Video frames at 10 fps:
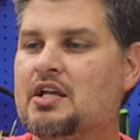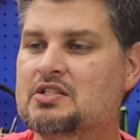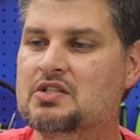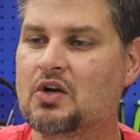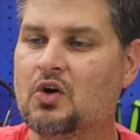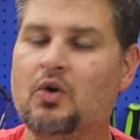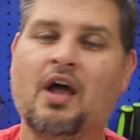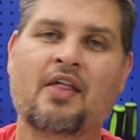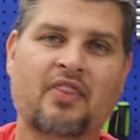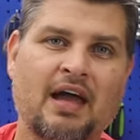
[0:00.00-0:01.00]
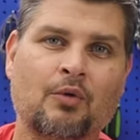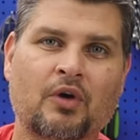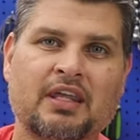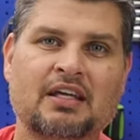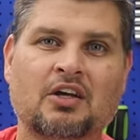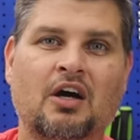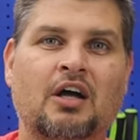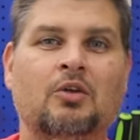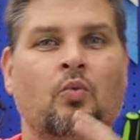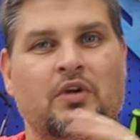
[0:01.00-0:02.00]
So that will kick
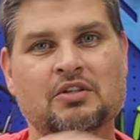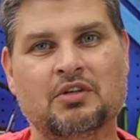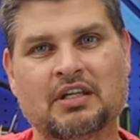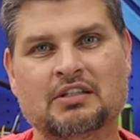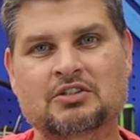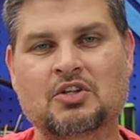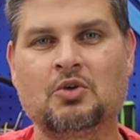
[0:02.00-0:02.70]
on when you get